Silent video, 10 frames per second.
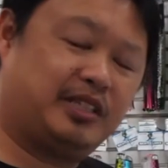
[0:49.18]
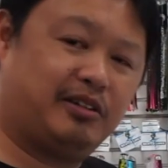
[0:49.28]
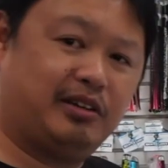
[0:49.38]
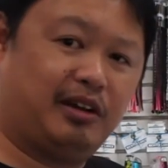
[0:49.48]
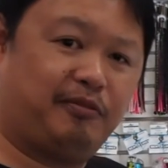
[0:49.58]

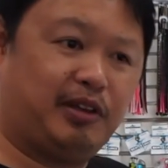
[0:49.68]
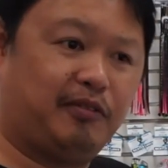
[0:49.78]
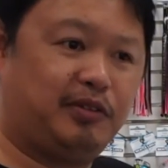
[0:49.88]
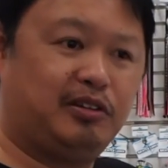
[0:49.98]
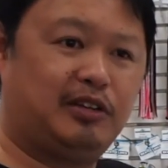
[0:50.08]
tell you a
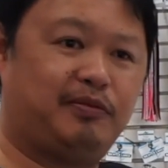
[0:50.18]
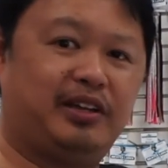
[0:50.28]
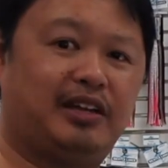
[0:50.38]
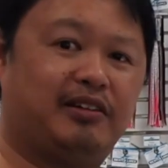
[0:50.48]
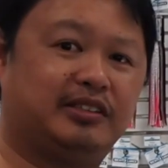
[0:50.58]
few different
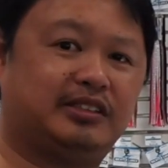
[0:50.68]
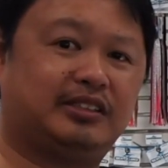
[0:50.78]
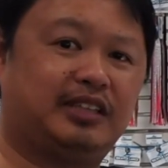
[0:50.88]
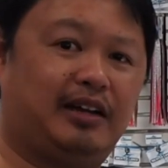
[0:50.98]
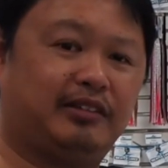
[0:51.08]
areas
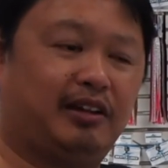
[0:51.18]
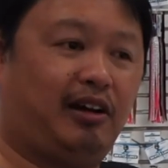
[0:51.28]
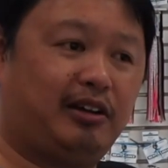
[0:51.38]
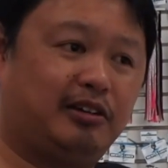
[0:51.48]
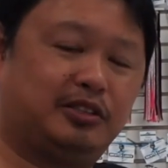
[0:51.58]
that
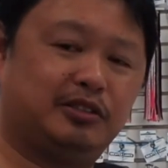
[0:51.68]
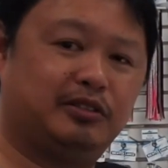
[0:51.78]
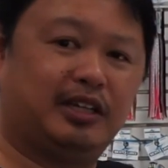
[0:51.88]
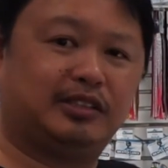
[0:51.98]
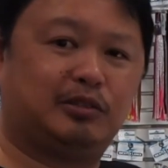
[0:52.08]
I go to
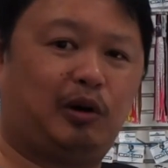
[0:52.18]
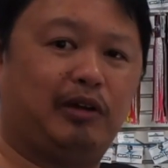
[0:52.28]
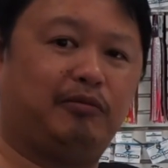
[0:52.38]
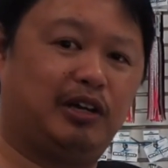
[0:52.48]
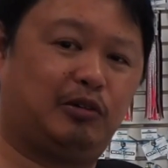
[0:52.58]
that's
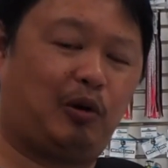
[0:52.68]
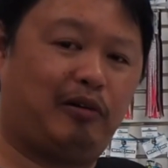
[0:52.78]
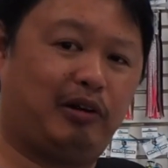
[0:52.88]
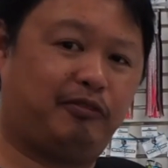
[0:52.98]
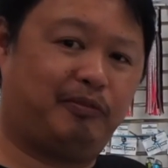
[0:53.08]
work quite
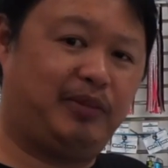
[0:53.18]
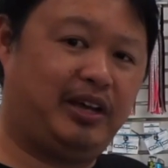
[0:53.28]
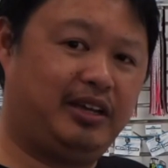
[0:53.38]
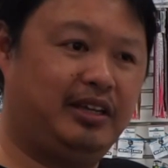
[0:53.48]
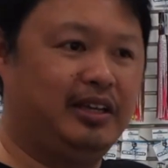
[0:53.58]
well for
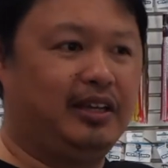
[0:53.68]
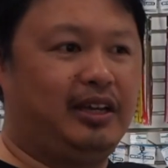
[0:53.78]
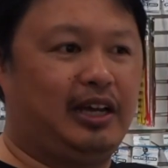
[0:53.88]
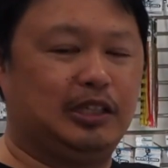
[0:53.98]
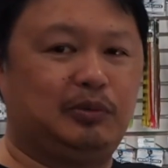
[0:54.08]
me,
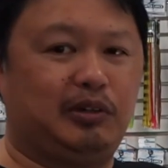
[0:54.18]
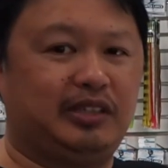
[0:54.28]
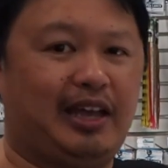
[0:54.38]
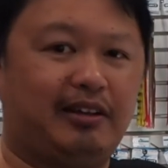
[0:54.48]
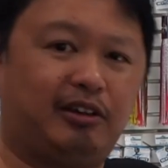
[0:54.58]
as well as
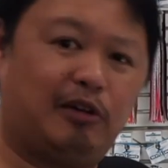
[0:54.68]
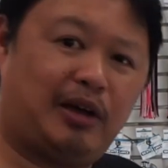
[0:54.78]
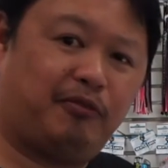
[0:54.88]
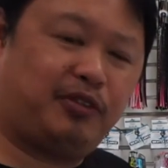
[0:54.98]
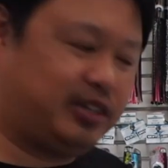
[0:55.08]
how to go
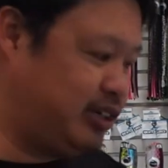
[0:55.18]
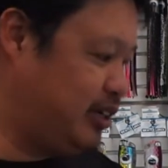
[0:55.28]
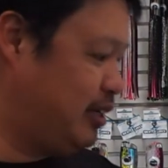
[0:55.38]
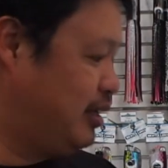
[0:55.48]
about fishing it.